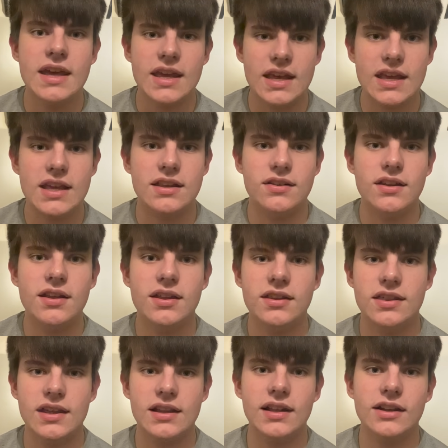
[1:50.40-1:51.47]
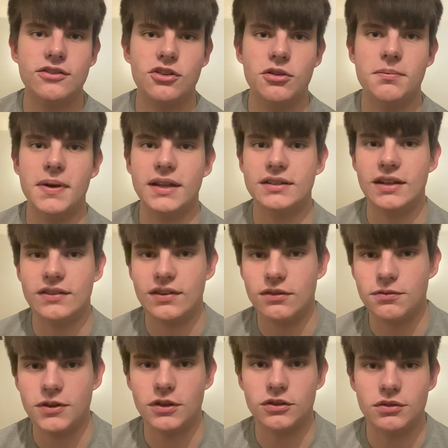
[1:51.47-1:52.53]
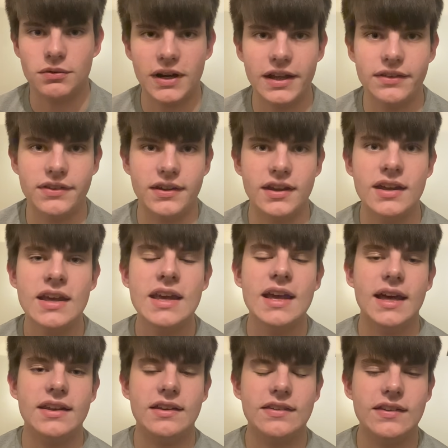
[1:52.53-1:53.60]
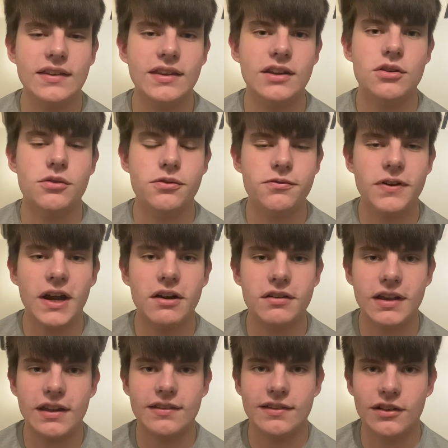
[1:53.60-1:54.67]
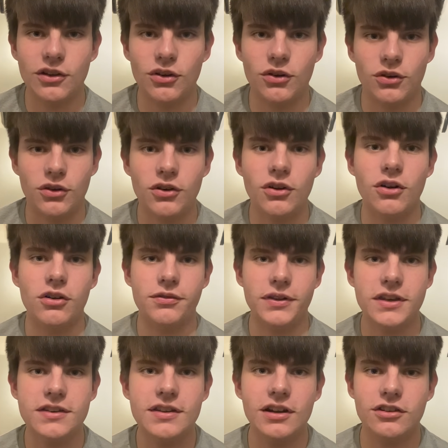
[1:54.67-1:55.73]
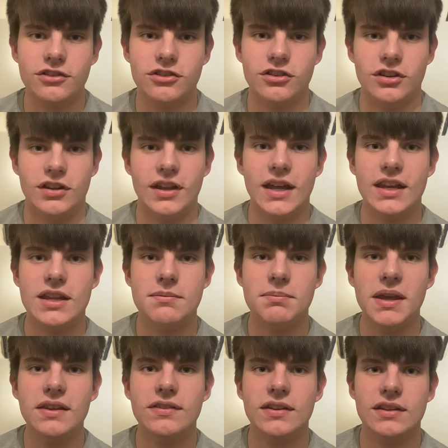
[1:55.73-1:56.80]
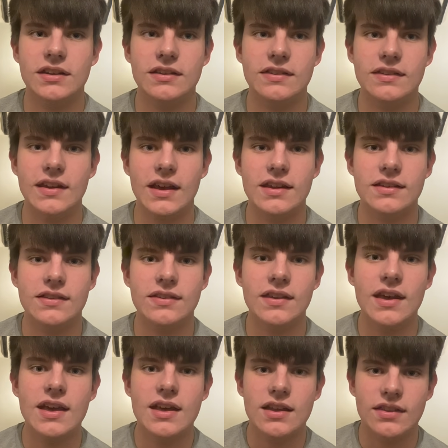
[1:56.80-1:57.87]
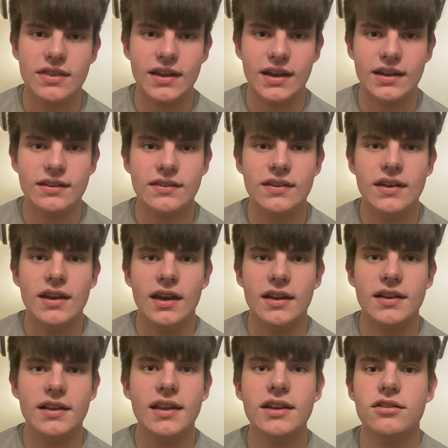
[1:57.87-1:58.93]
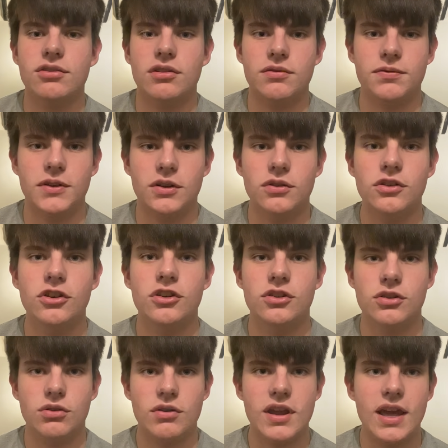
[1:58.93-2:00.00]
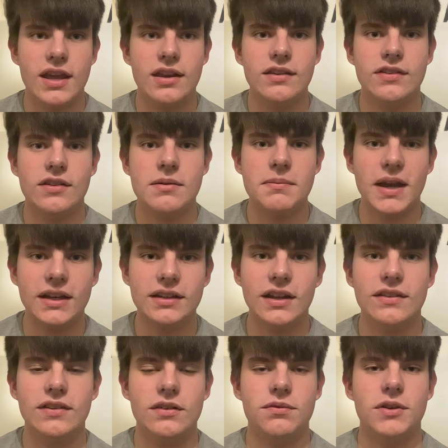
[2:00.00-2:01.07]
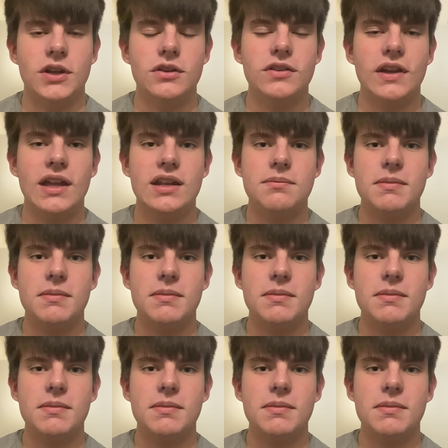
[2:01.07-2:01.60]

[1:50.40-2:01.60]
in the electromagnetic field around it. And there's something called Faraday's law of induction, and it basically states that an electric field creates a magnetic field, and a